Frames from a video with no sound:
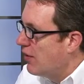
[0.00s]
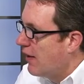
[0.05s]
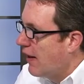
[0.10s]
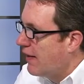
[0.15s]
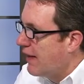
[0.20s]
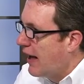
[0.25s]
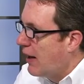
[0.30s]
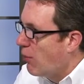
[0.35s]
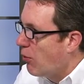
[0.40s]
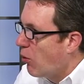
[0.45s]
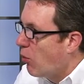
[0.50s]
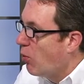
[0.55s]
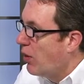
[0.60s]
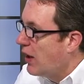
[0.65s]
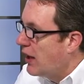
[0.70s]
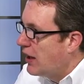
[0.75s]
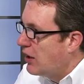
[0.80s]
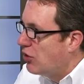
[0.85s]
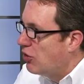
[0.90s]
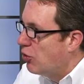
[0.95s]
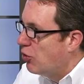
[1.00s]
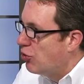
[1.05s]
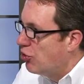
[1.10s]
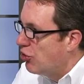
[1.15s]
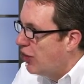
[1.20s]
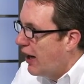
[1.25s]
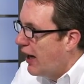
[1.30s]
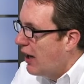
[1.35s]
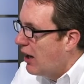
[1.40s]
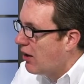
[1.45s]
that they were willing to
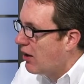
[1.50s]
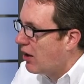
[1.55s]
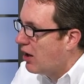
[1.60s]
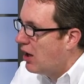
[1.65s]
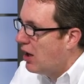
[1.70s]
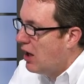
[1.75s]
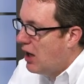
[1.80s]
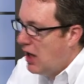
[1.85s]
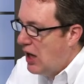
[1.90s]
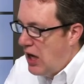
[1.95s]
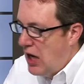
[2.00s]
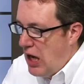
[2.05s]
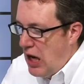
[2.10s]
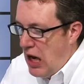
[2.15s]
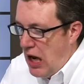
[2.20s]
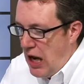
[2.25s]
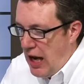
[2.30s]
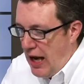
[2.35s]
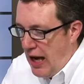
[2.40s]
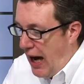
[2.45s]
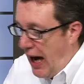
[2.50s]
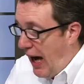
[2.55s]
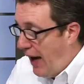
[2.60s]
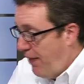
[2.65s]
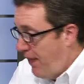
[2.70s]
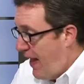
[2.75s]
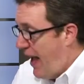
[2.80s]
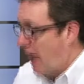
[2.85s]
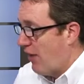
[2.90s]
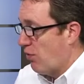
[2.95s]
share
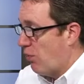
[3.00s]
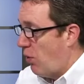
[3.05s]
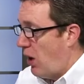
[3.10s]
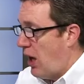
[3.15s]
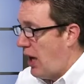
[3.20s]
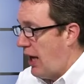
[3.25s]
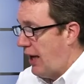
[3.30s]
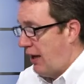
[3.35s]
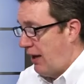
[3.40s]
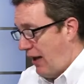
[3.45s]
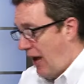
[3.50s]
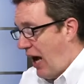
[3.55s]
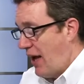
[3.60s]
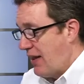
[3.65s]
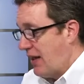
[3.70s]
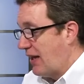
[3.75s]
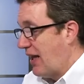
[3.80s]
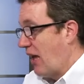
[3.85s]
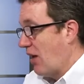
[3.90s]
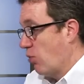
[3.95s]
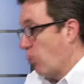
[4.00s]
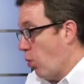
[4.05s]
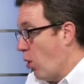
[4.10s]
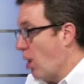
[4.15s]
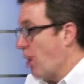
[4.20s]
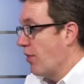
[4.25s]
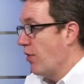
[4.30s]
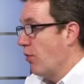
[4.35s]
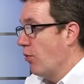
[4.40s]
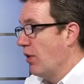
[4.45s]
and that's why I think that's
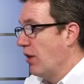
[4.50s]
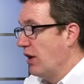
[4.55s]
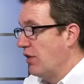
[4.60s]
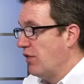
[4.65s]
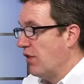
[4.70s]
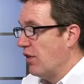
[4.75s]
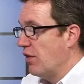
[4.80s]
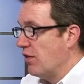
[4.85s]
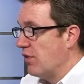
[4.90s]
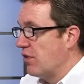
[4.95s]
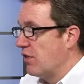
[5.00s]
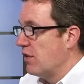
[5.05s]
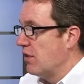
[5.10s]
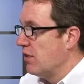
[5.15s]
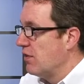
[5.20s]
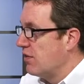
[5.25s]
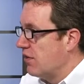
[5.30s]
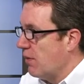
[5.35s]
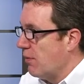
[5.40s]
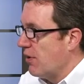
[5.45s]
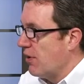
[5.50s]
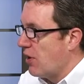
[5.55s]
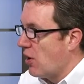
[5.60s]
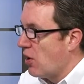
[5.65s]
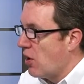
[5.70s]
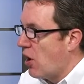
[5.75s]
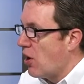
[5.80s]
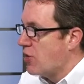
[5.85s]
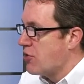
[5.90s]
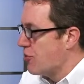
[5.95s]
one of the reasons some of the
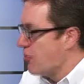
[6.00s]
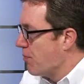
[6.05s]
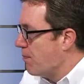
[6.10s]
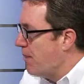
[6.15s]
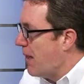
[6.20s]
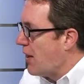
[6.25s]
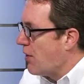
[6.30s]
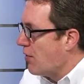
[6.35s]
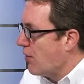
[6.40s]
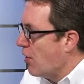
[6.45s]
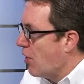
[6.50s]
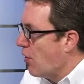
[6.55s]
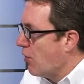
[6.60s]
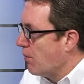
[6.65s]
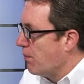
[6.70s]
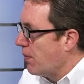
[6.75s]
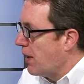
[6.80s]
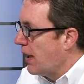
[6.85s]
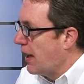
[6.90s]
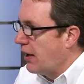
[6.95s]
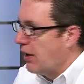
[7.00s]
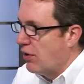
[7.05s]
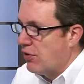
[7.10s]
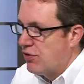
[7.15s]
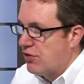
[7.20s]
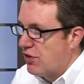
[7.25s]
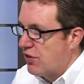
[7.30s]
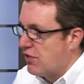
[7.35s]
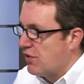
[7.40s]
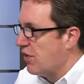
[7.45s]
larger, better known
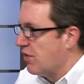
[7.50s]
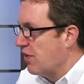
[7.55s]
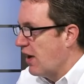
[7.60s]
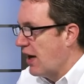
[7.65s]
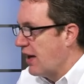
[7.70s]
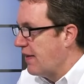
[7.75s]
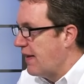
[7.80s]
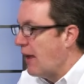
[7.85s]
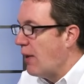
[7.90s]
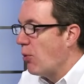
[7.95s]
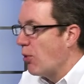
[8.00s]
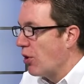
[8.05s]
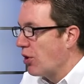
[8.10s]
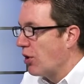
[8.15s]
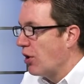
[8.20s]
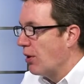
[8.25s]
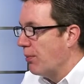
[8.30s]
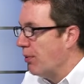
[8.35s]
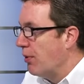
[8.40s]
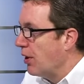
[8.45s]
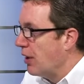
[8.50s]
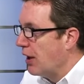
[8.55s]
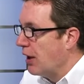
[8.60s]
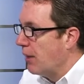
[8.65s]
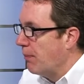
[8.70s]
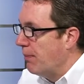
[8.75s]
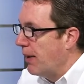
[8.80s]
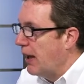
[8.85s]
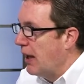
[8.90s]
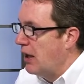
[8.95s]
players just decided they weren't going to put in
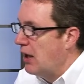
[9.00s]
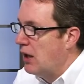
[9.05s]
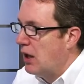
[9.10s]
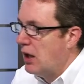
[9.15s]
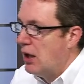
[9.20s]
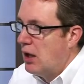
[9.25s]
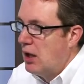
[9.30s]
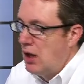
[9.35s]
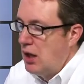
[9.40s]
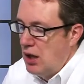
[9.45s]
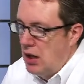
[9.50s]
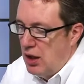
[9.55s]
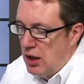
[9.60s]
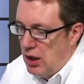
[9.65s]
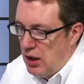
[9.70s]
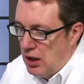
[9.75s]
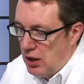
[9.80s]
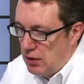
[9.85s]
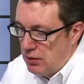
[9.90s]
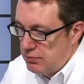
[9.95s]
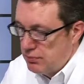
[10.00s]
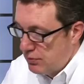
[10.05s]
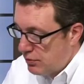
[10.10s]
a bid. Uh,